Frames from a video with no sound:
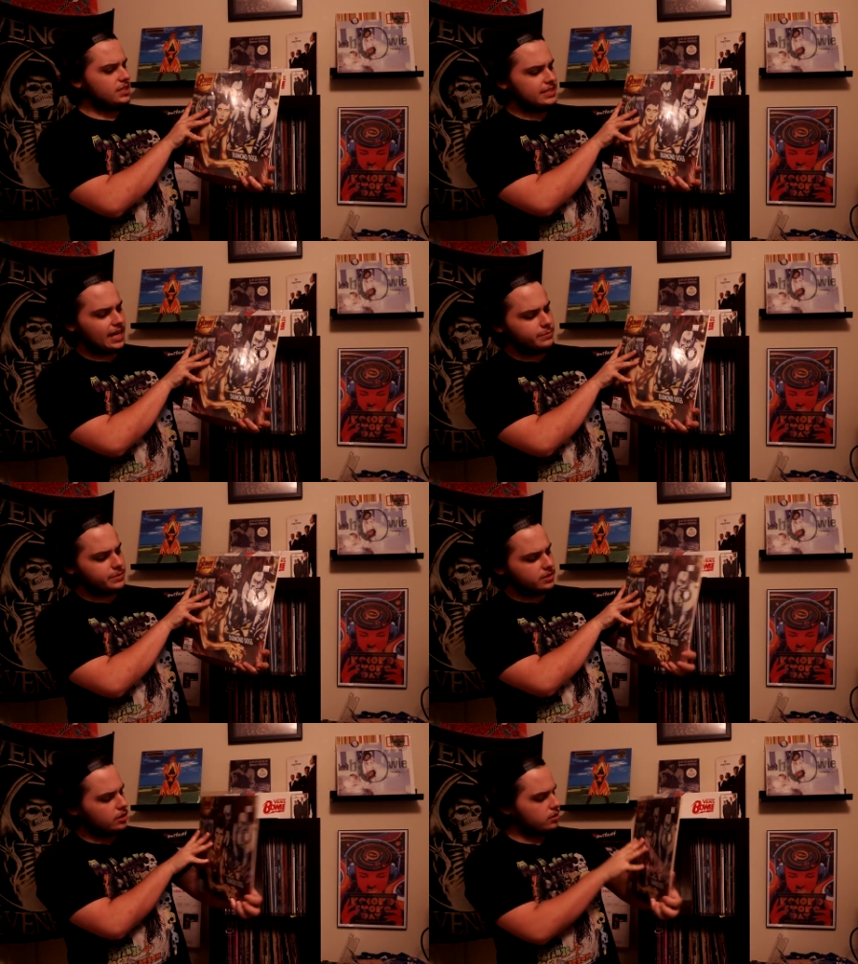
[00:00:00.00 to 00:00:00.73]

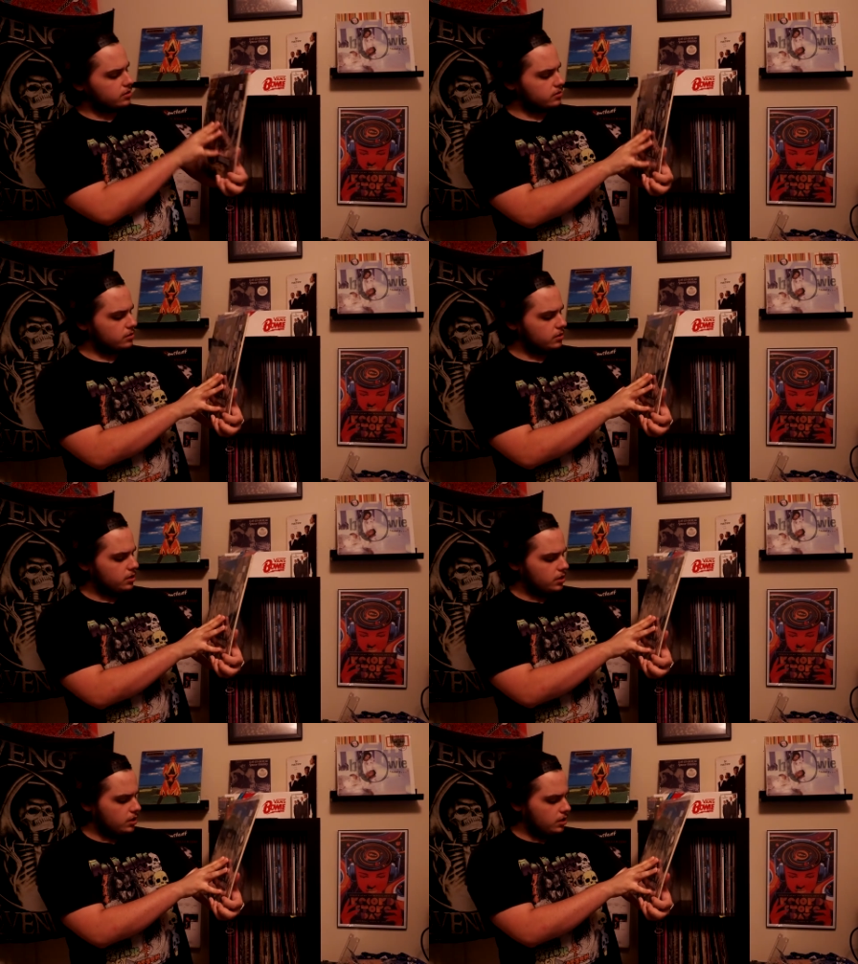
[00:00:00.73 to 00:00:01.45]
Diamond Dogs.
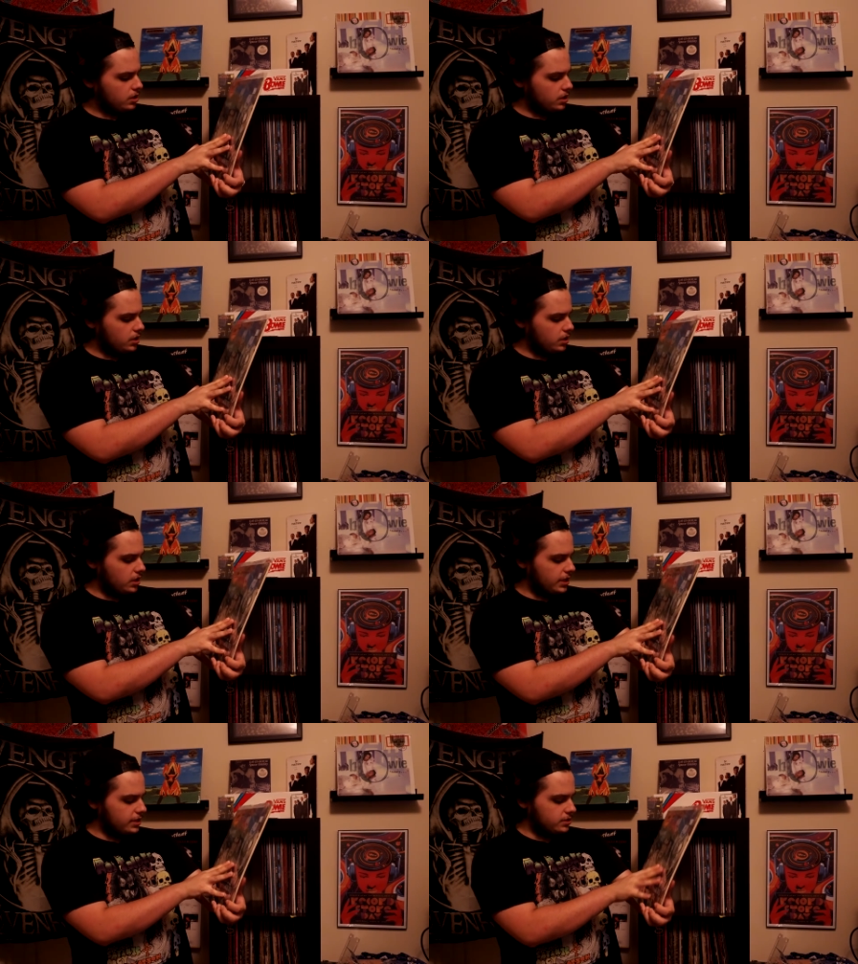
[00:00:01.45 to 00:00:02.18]

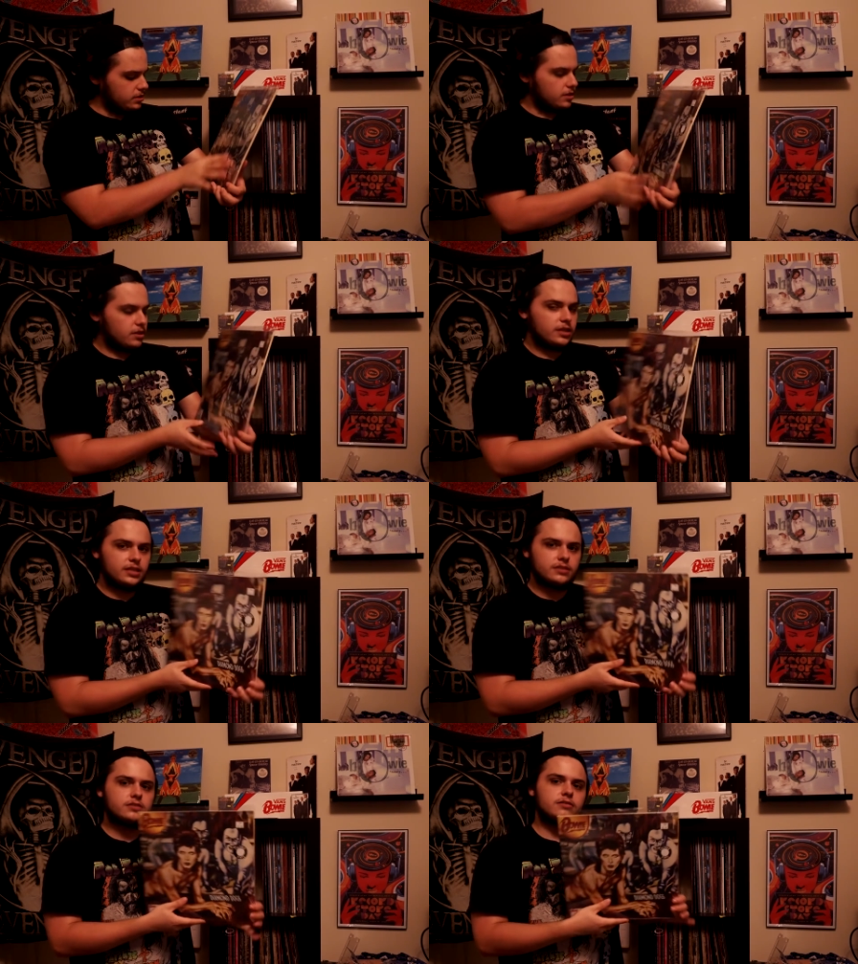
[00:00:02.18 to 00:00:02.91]
And
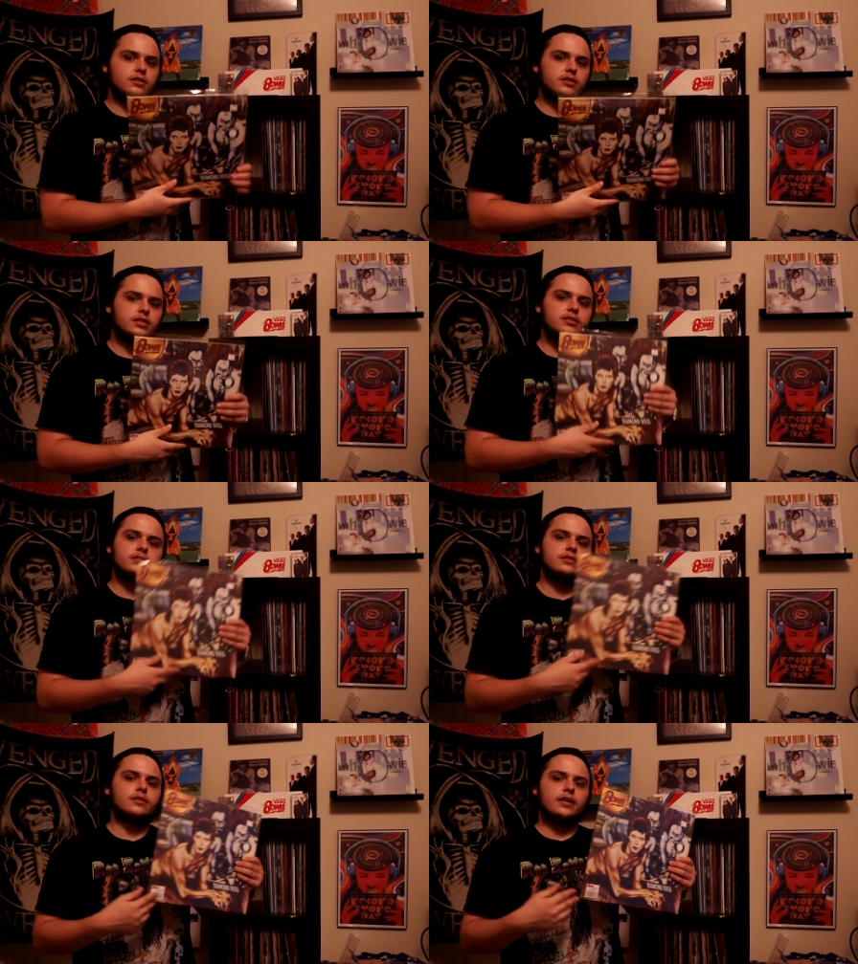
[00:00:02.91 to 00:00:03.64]
this, again,
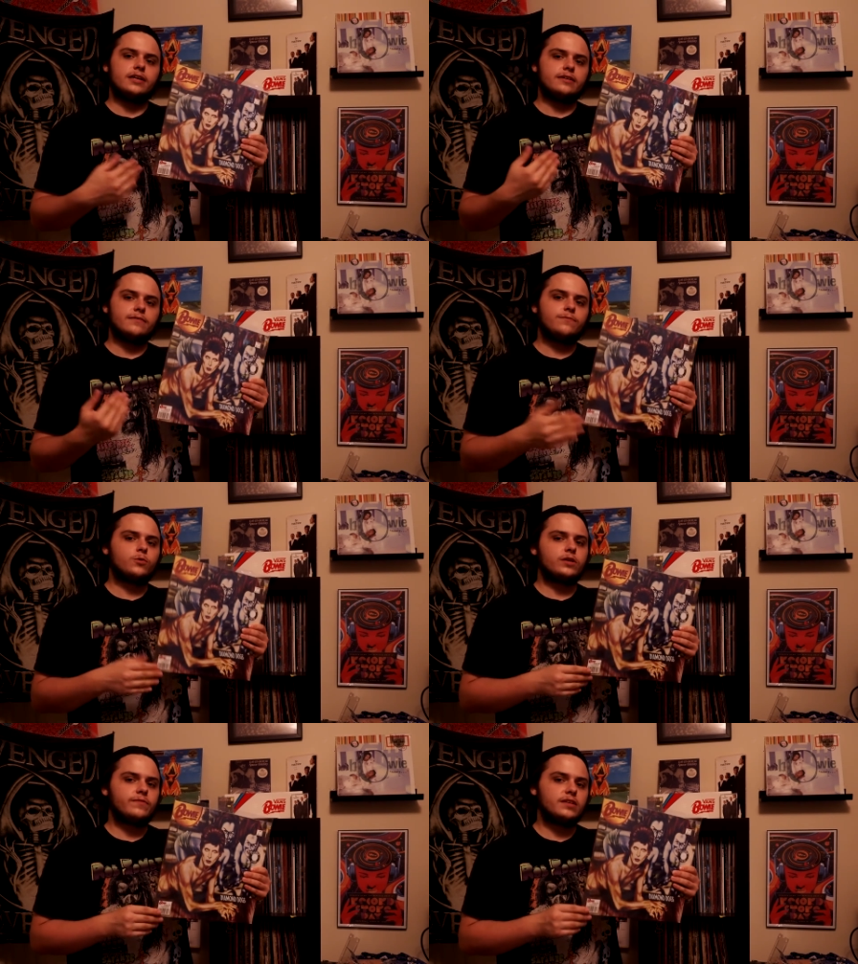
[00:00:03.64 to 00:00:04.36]
is a
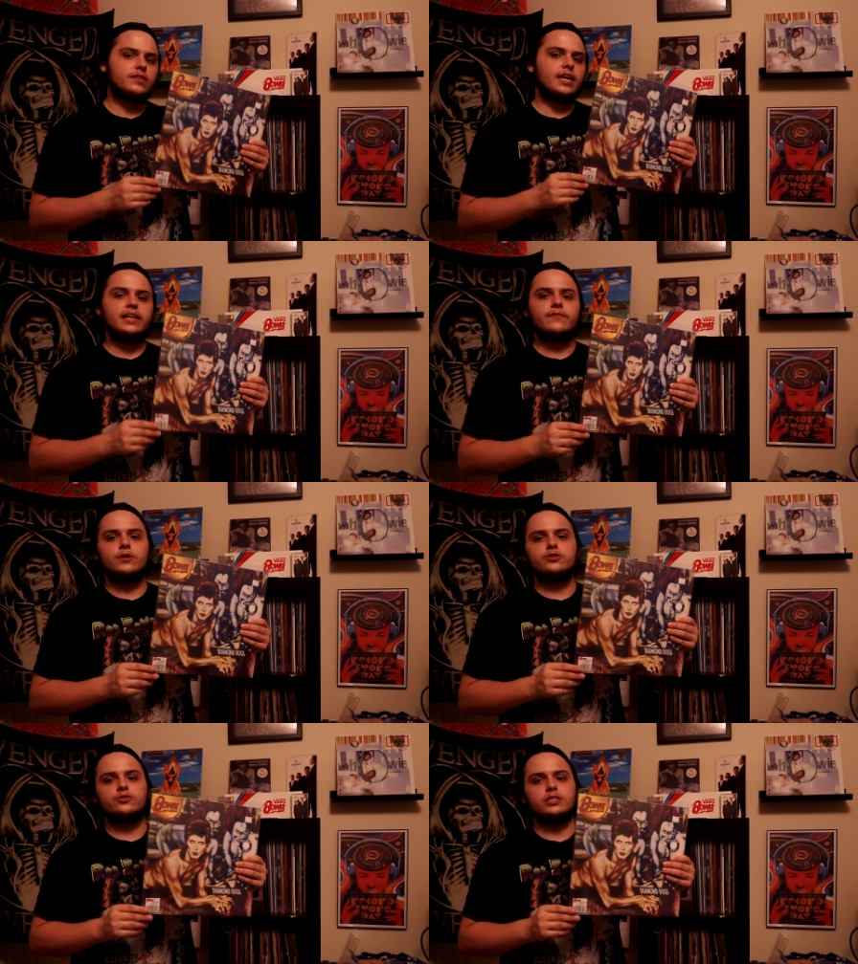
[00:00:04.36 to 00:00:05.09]
45th
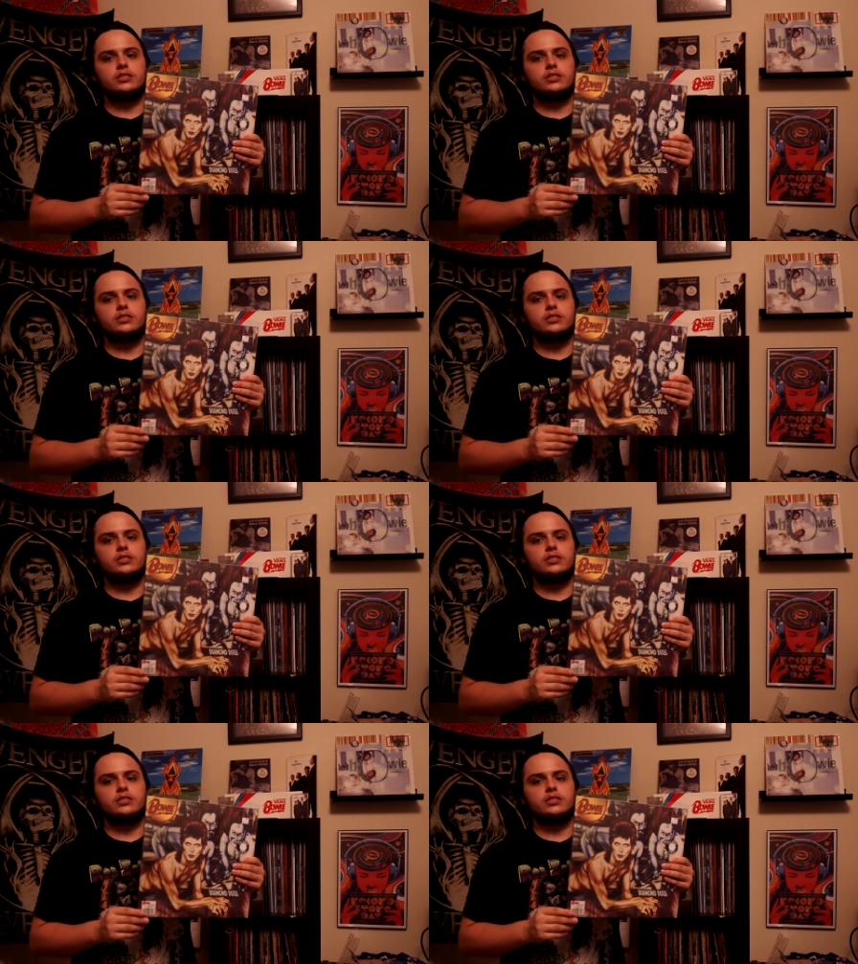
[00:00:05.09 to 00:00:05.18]
anniversary